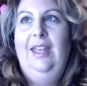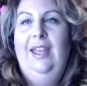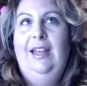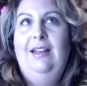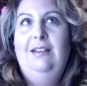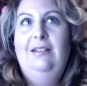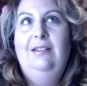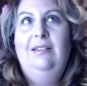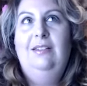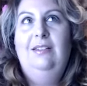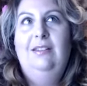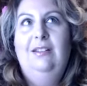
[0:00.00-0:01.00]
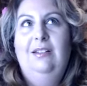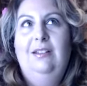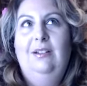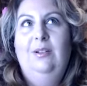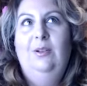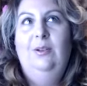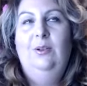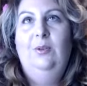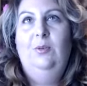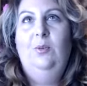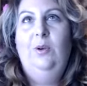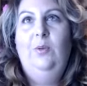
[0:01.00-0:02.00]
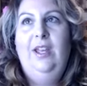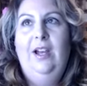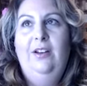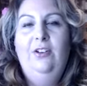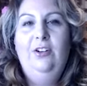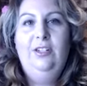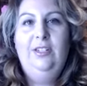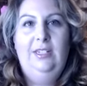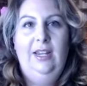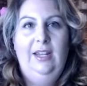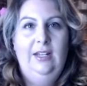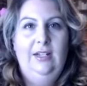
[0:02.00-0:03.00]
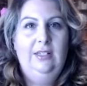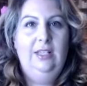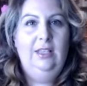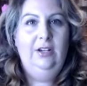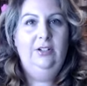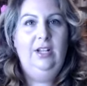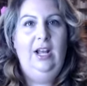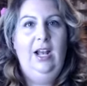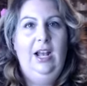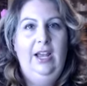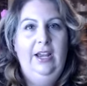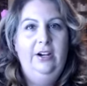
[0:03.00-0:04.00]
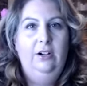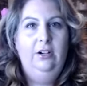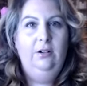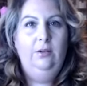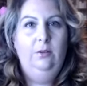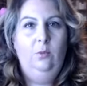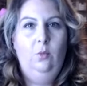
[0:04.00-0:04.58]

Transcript: and when we understand that there's a higher